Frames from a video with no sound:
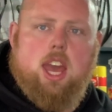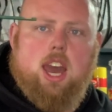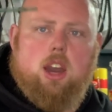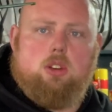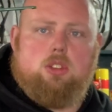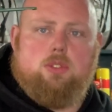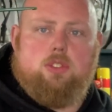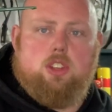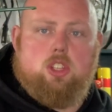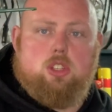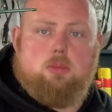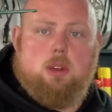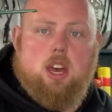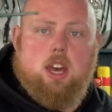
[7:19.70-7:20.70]
out of
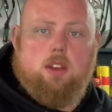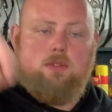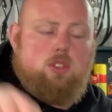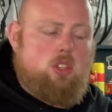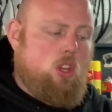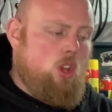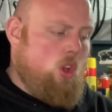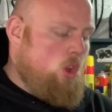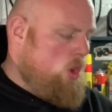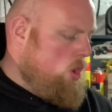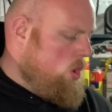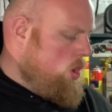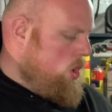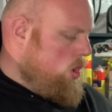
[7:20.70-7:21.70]
fish's mouths.
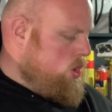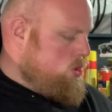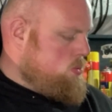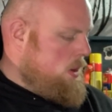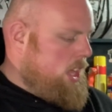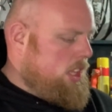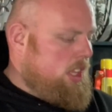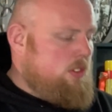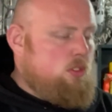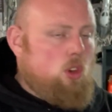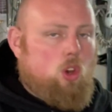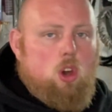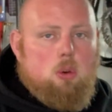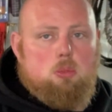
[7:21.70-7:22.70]
As well, if
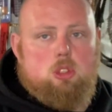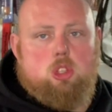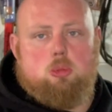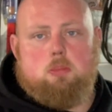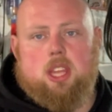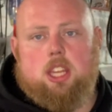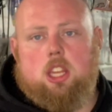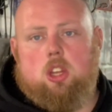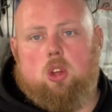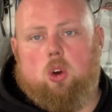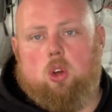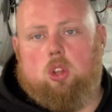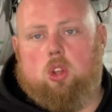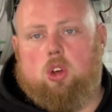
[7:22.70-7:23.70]
you're going spinning
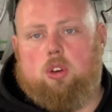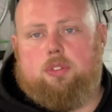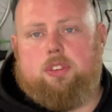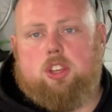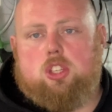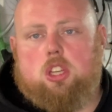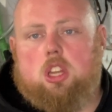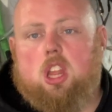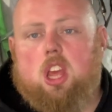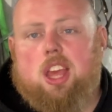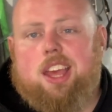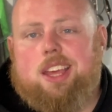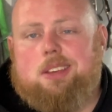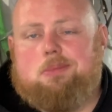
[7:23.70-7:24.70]
or lure fishing,
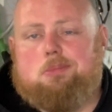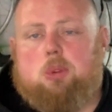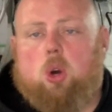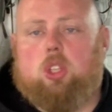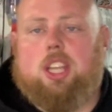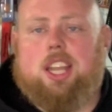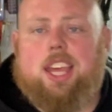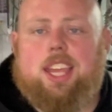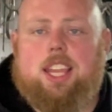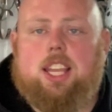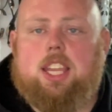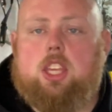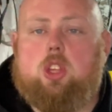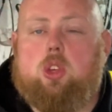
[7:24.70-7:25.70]
more than
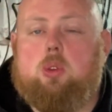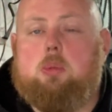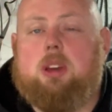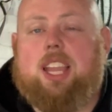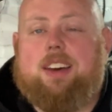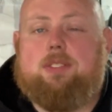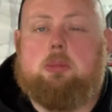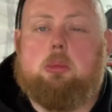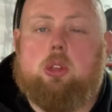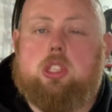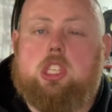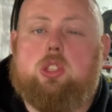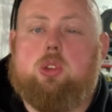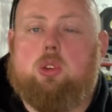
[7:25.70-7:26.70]
likely you will have a
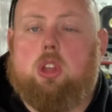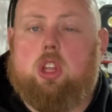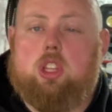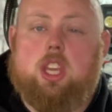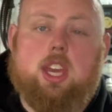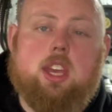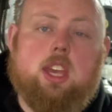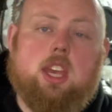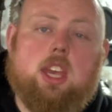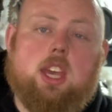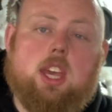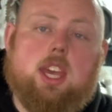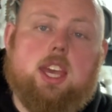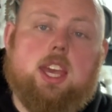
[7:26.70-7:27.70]
multi-tool on you.
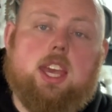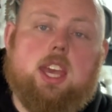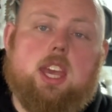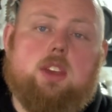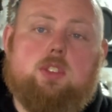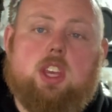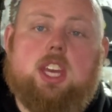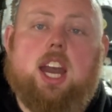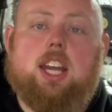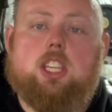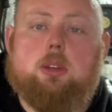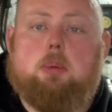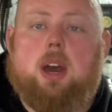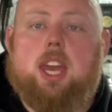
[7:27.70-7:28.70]
If you catch
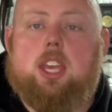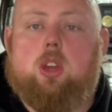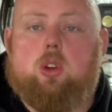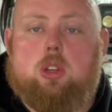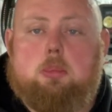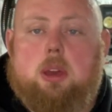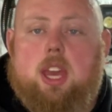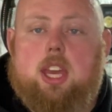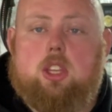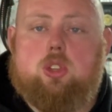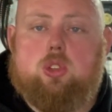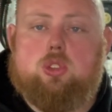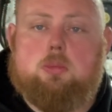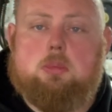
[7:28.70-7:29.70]
a pike or a perch
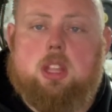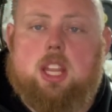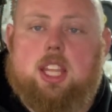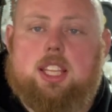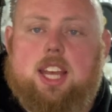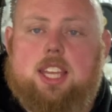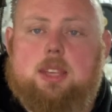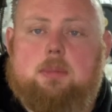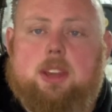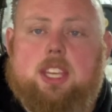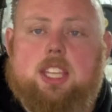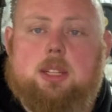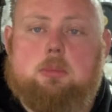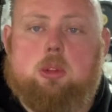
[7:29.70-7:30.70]
or something like that, you might
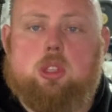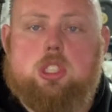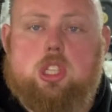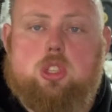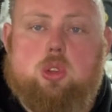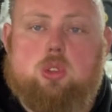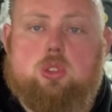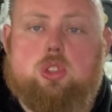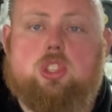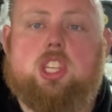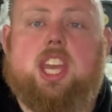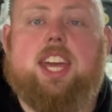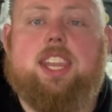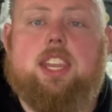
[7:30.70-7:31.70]
need a multi-tool just to
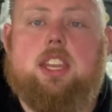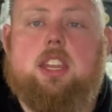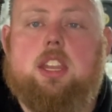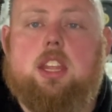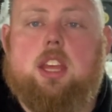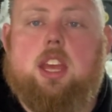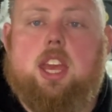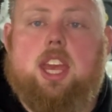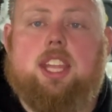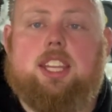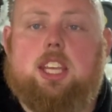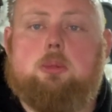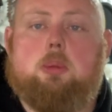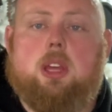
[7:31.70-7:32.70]
get in a
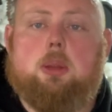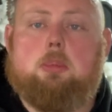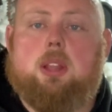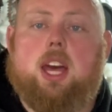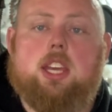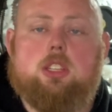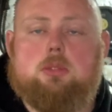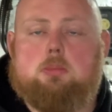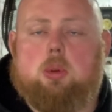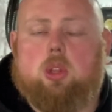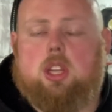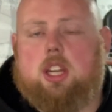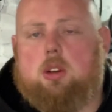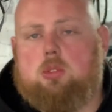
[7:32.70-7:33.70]
nice pair of pliers and
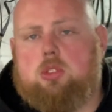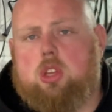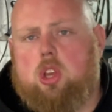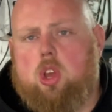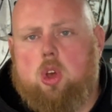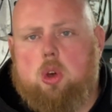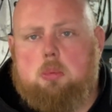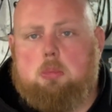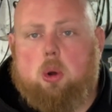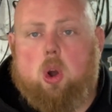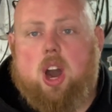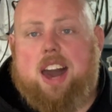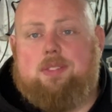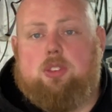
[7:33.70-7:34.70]
pull it out.
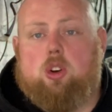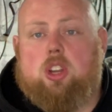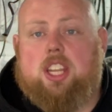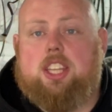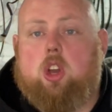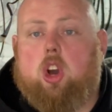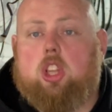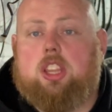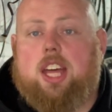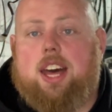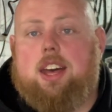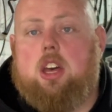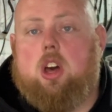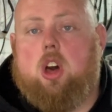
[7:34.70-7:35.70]
But I've already got
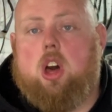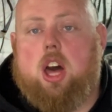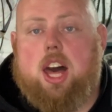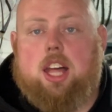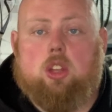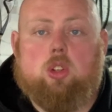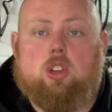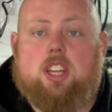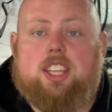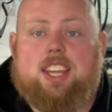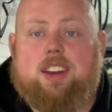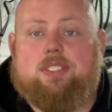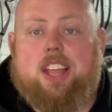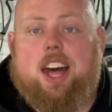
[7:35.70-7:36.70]
that. I'll already
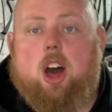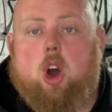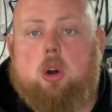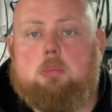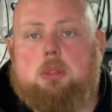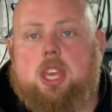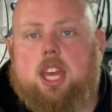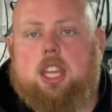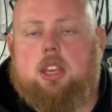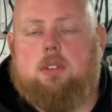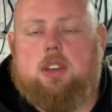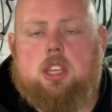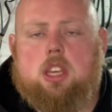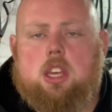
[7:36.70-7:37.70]
have that on me
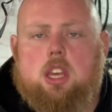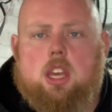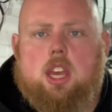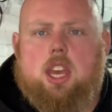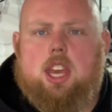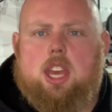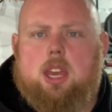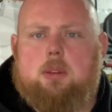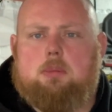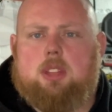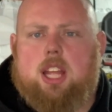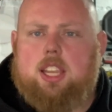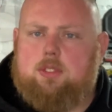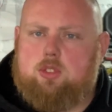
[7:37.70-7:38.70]
anyway.
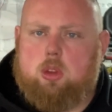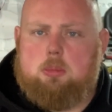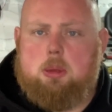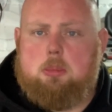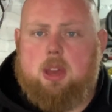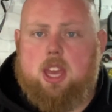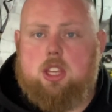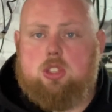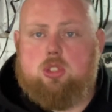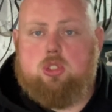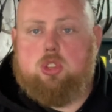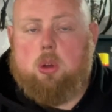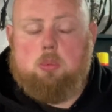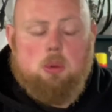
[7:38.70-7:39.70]
That lives on me person.
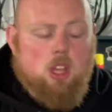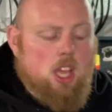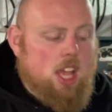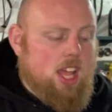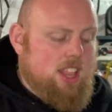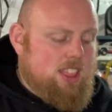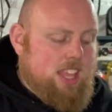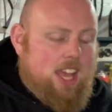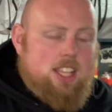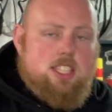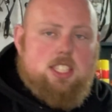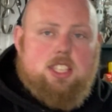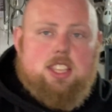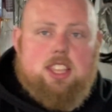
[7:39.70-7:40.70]
So
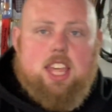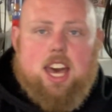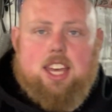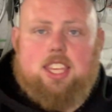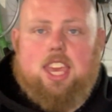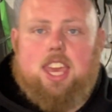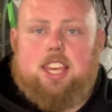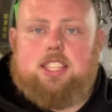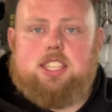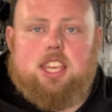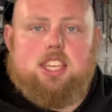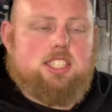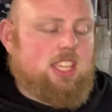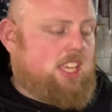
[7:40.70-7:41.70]
that kit
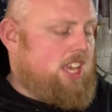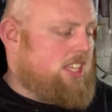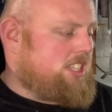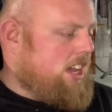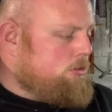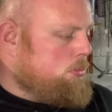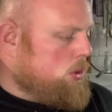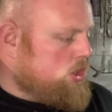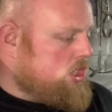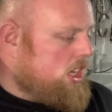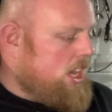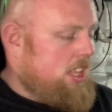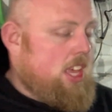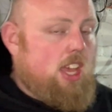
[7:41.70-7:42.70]
is the kit I've put
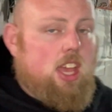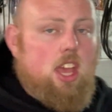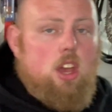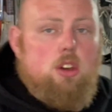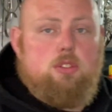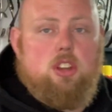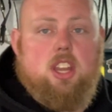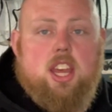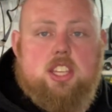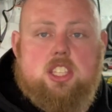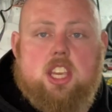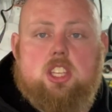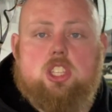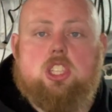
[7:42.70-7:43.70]
together for an
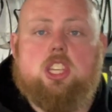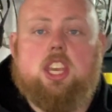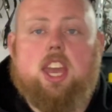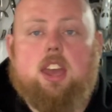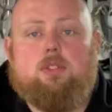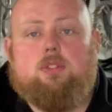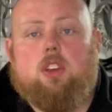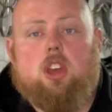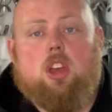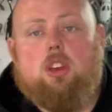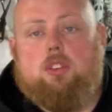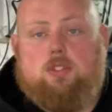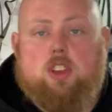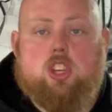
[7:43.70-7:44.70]
SHTF
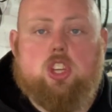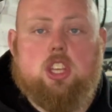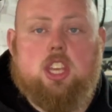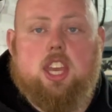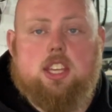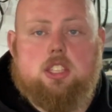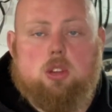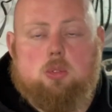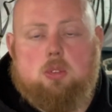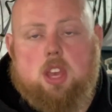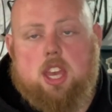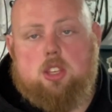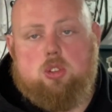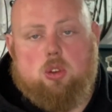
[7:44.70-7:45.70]
fishing kit.
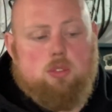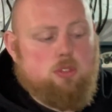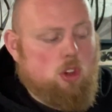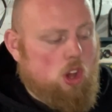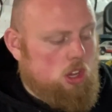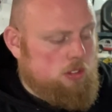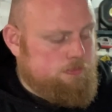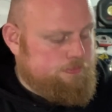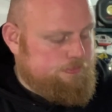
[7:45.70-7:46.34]
Okay, so I've got,